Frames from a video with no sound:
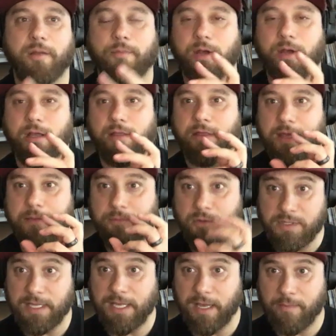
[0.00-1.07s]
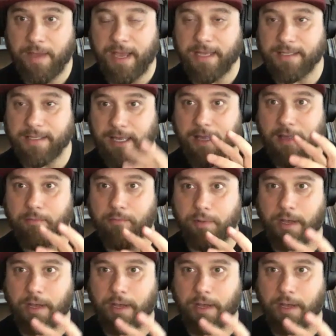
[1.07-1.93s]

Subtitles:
but the museum has a